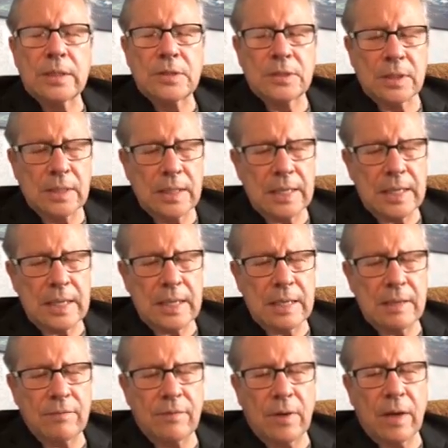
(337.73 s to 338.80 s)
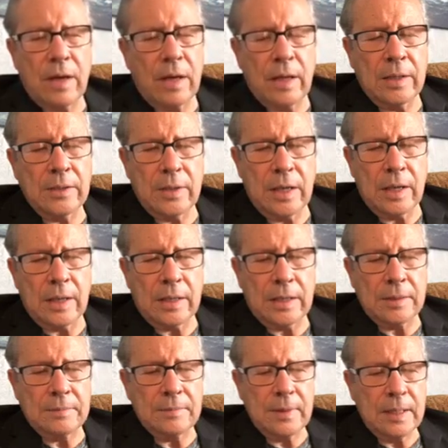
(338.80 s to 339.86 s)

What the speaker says: to leave undone.